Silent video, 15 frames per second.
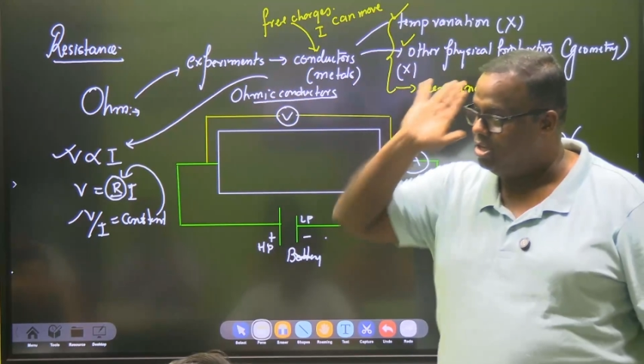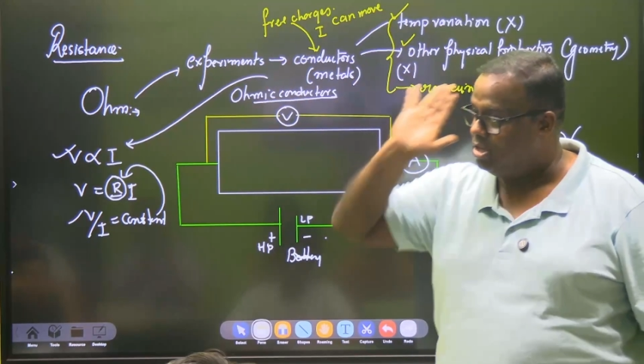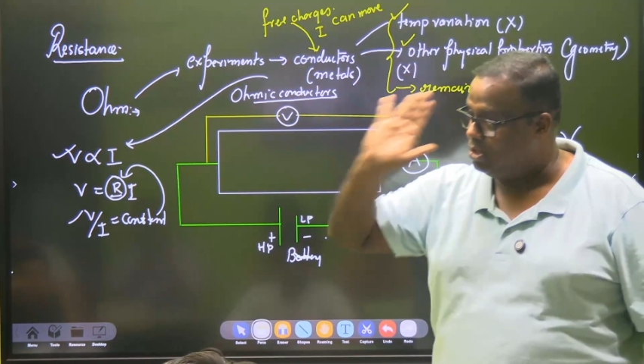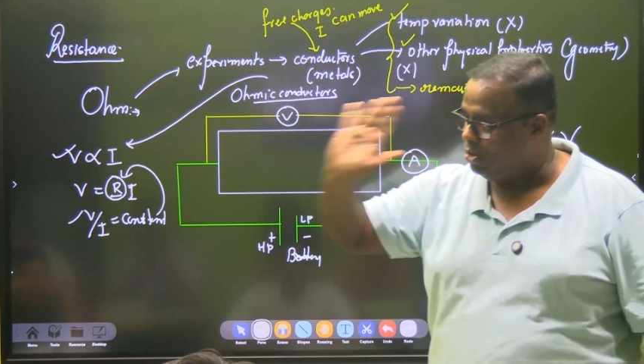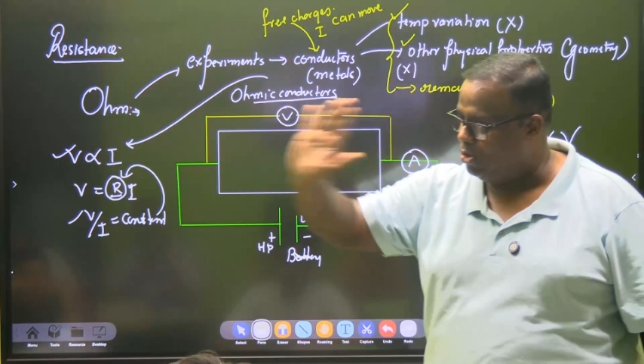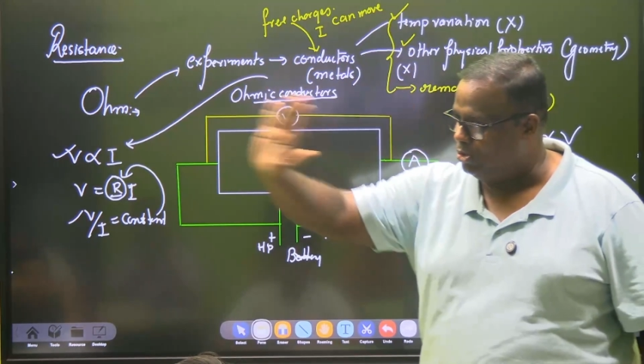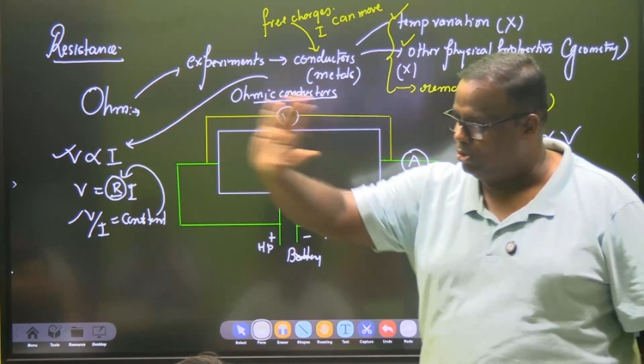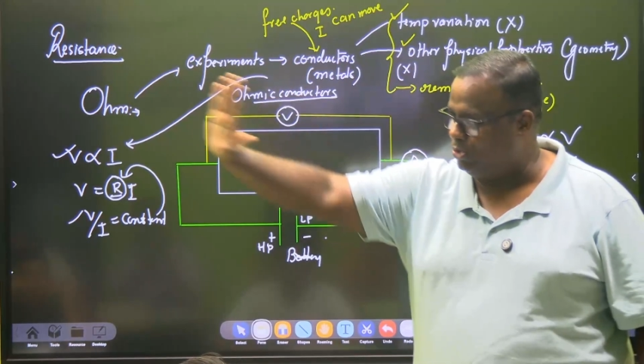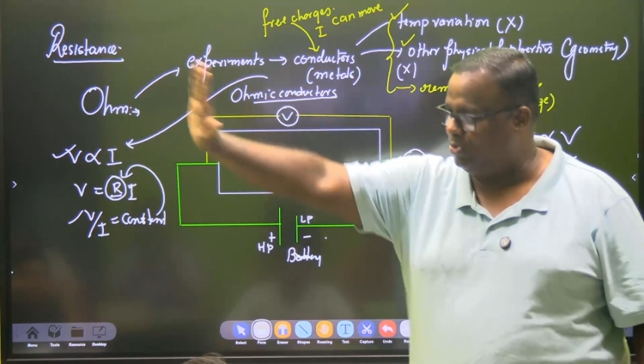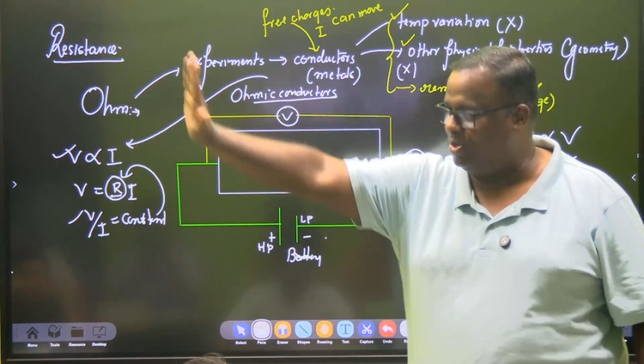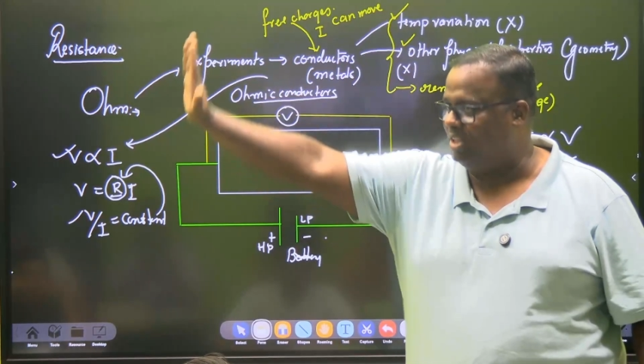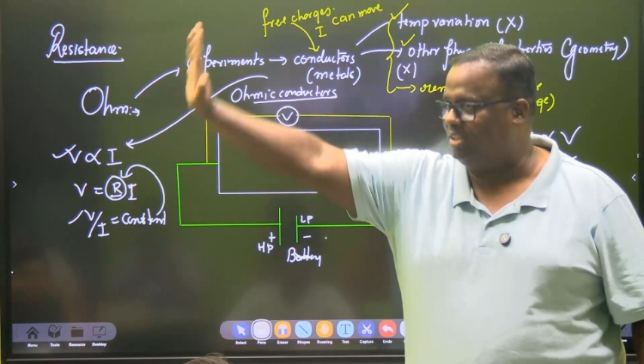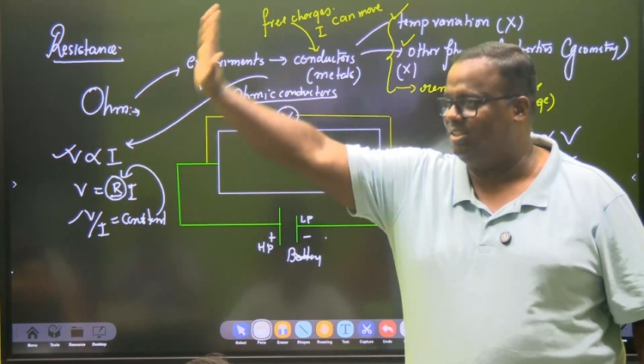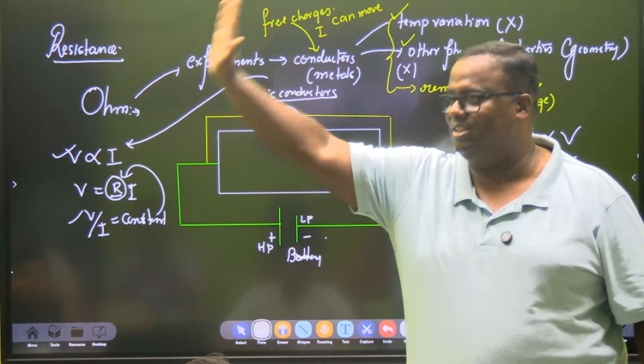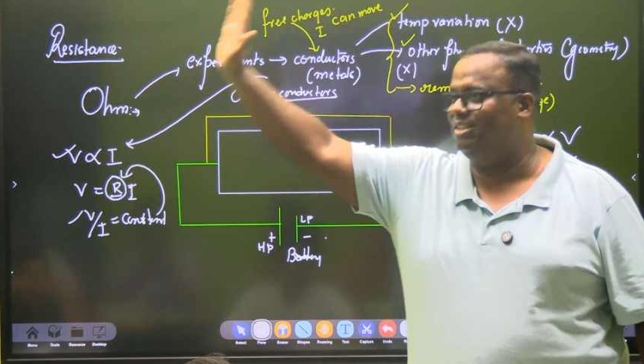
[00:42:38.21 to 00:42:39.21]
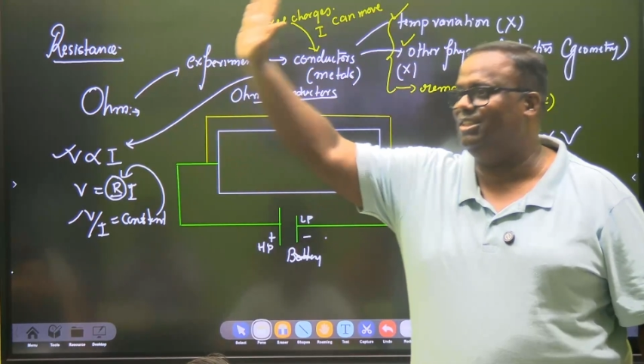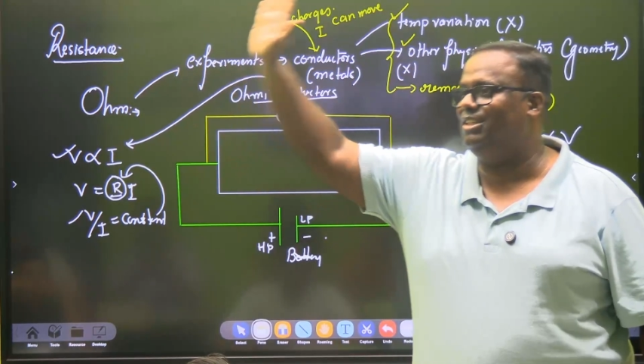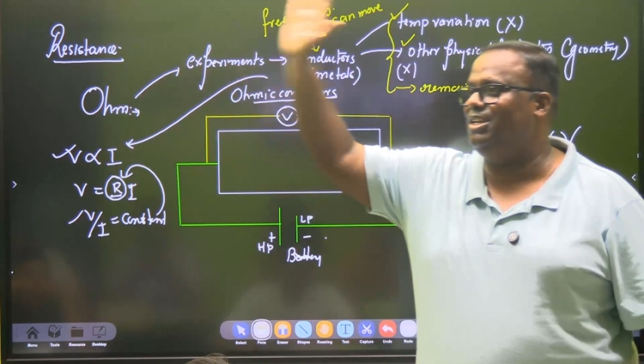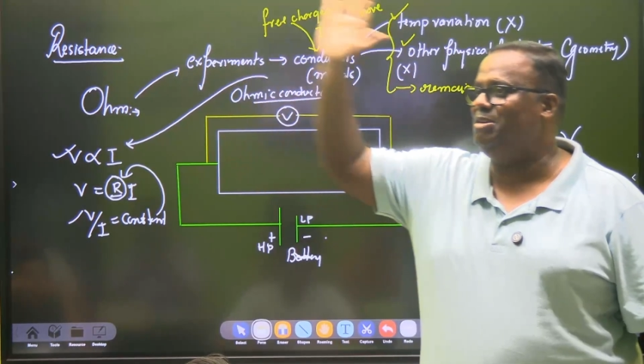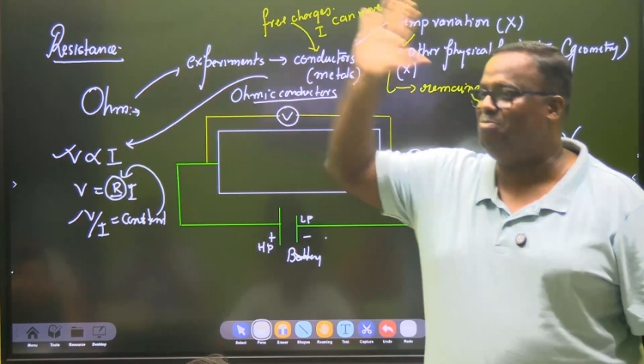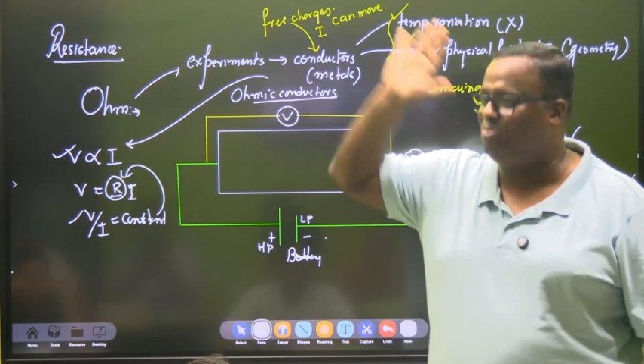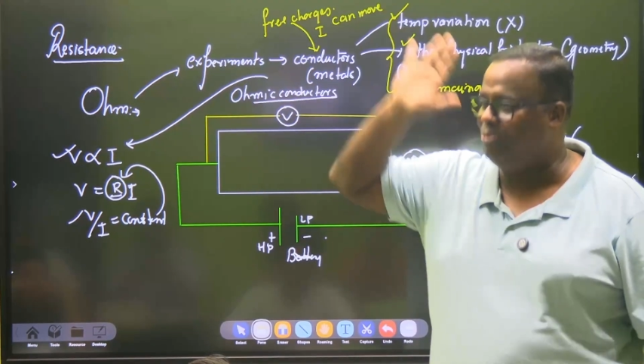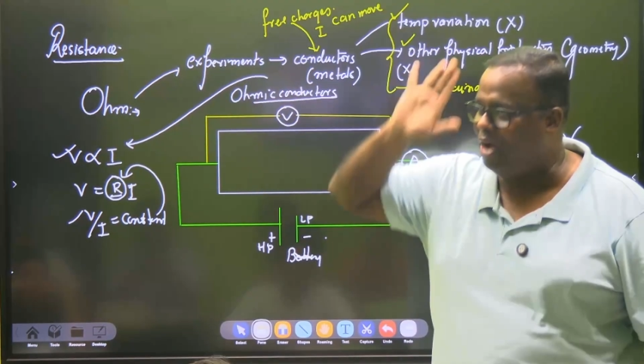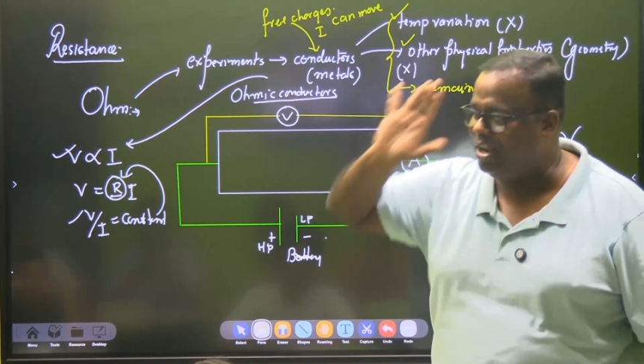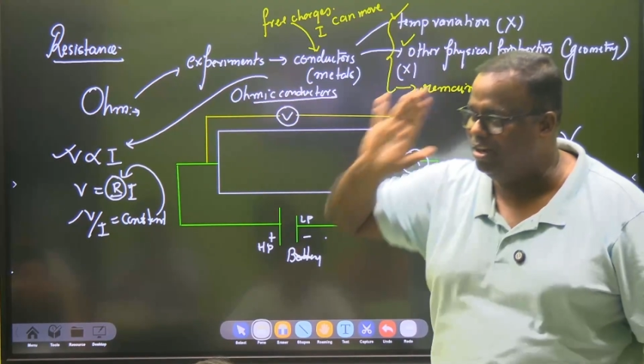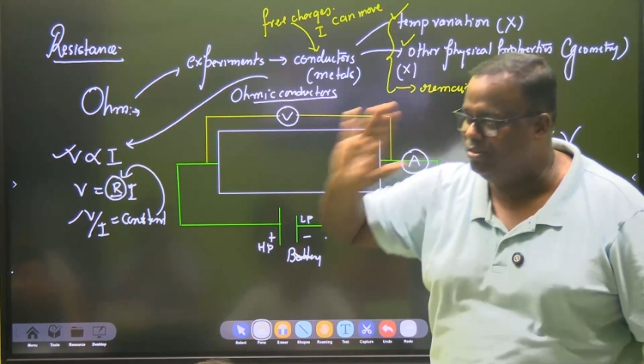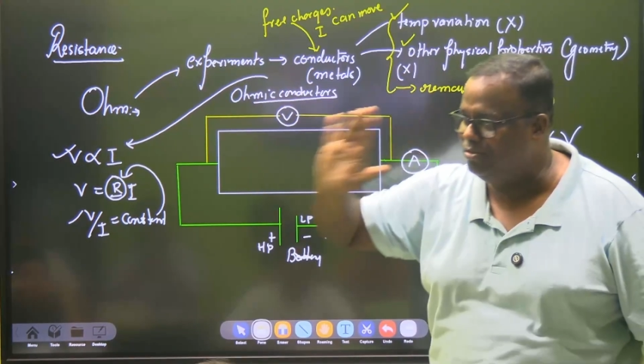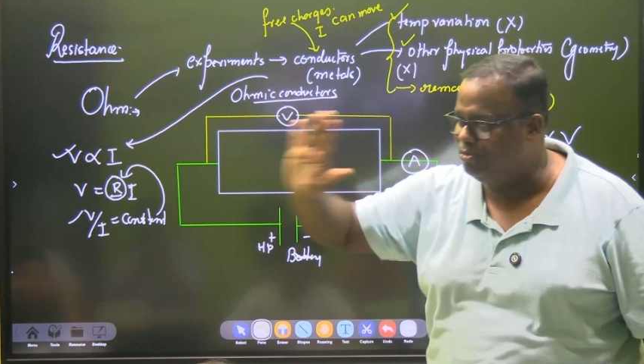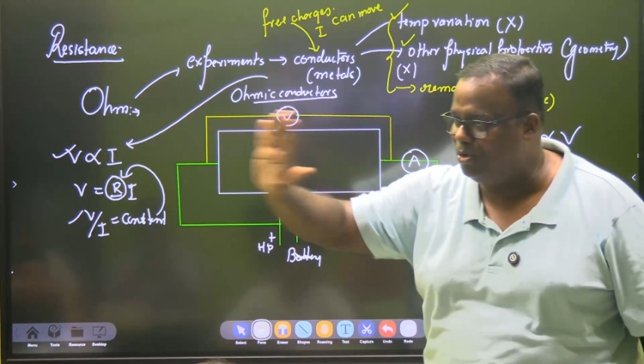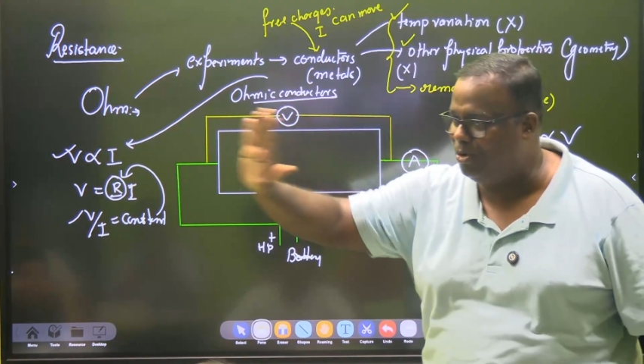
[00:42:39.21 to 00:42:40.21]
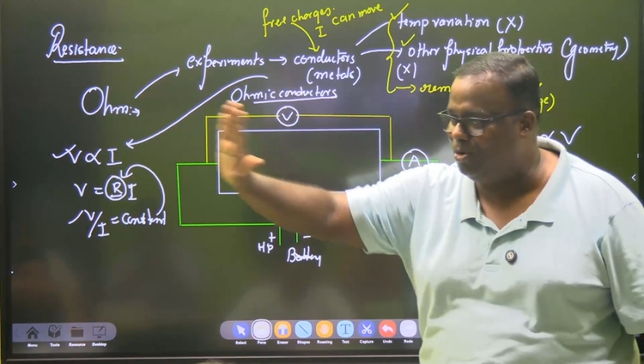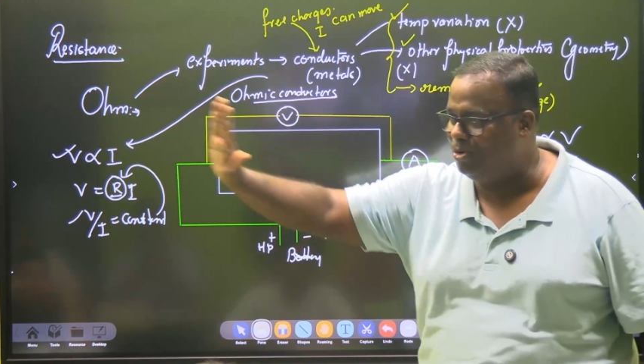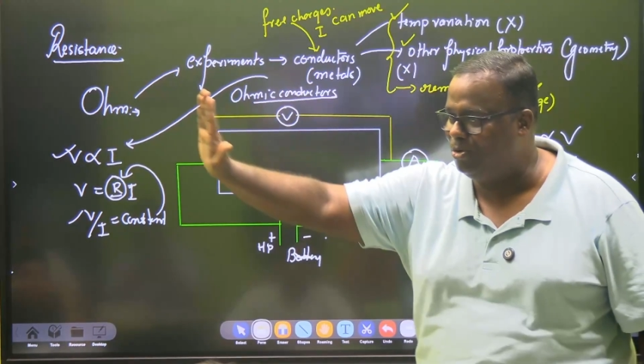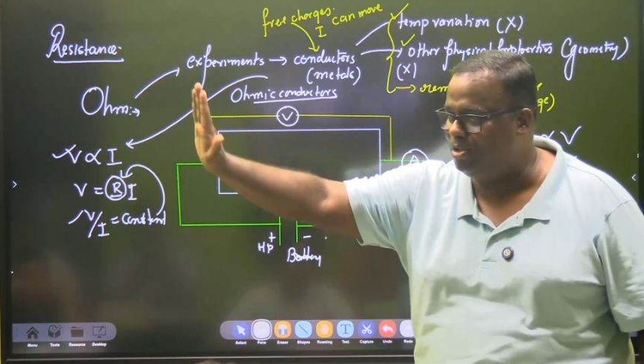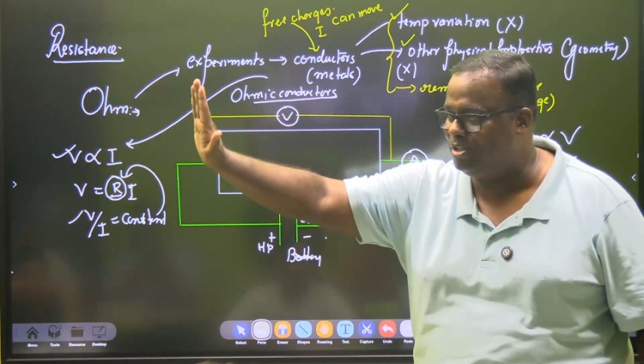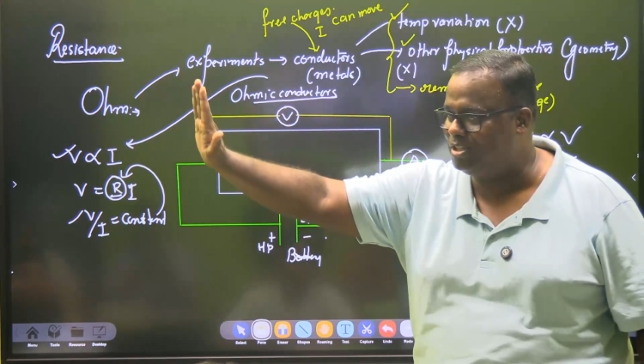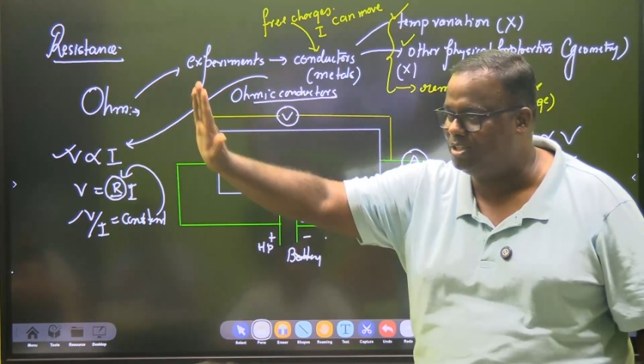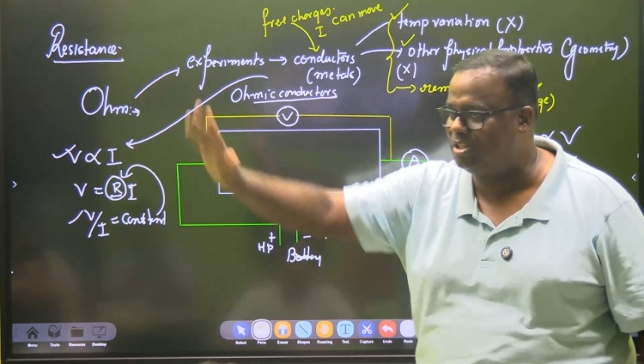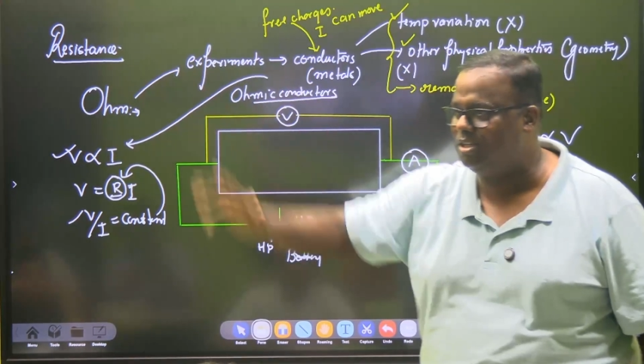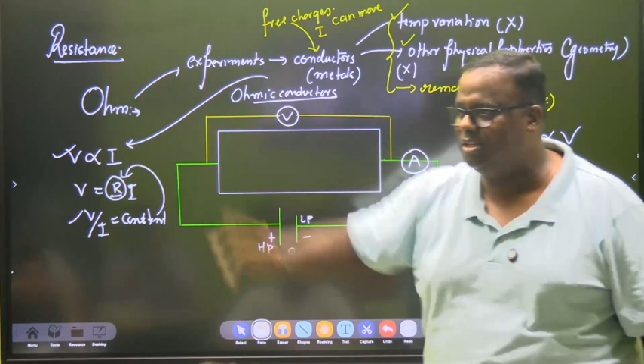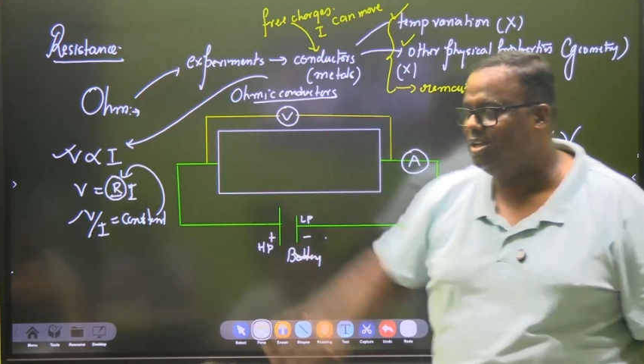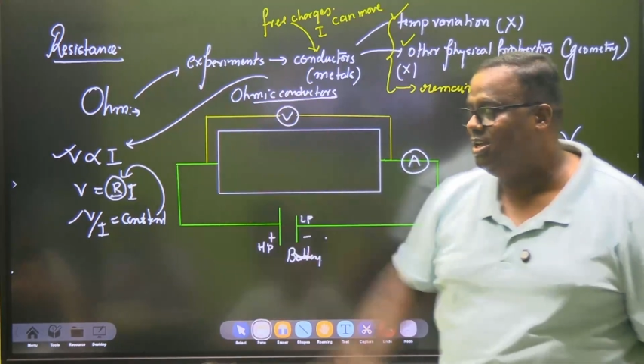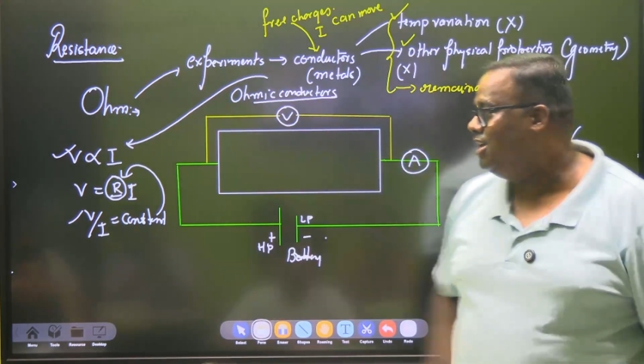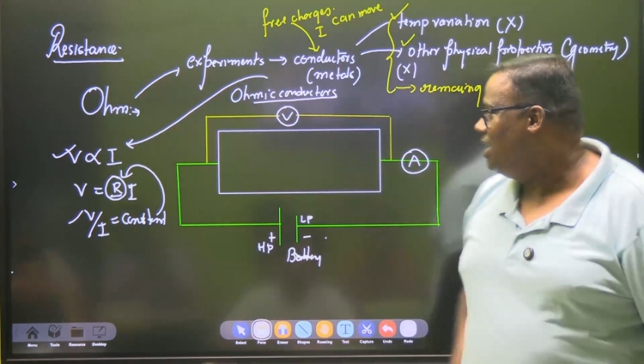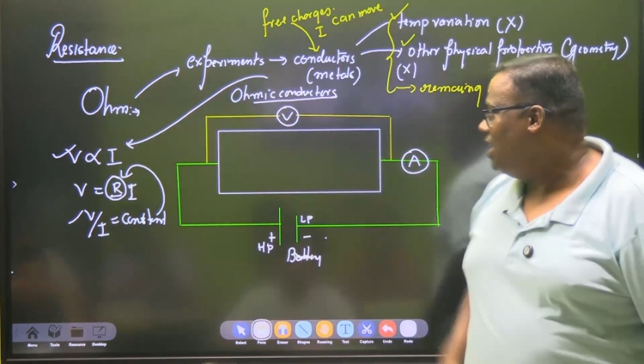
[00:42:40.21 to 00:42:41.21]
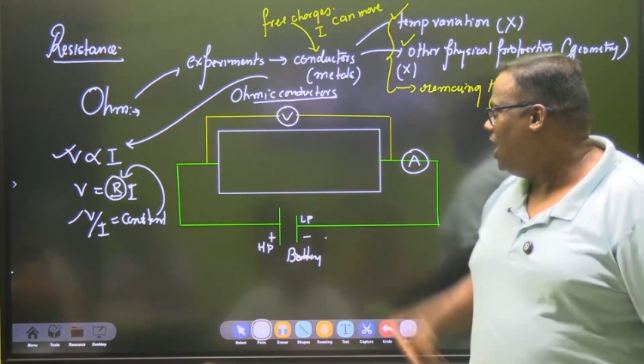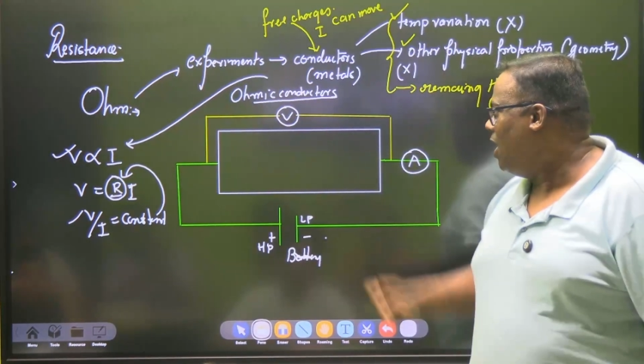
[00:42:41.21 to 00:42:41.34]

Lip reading: Go to Ratnadeep, 1 volt. How